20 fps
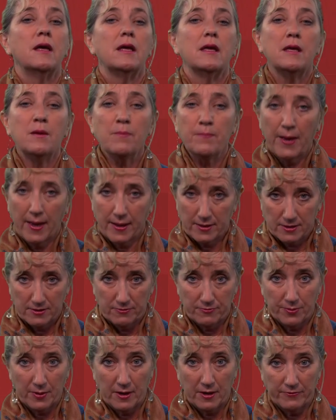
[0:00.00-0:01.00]
impact of
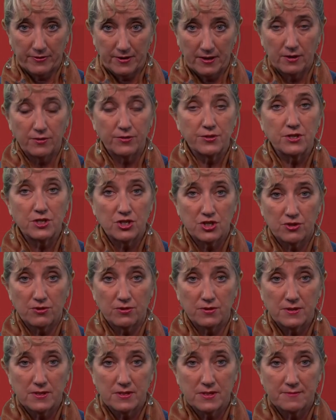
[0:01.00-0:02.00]
private health
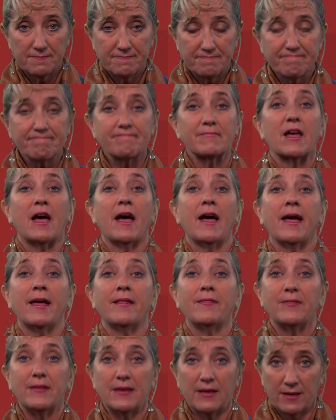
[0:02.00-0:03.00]
insurance,
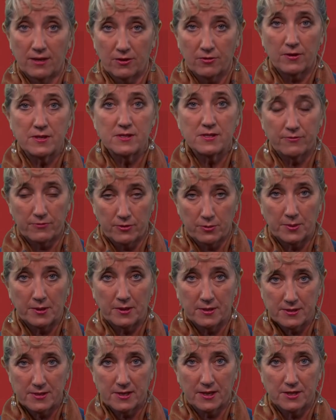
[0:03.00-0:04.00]
and the increase of
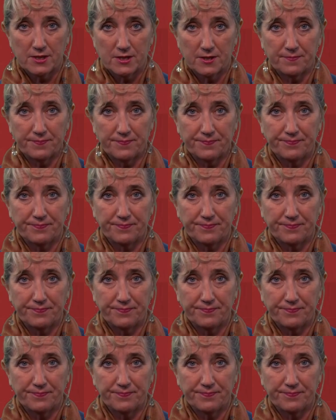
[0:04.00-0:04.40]
urbanisation.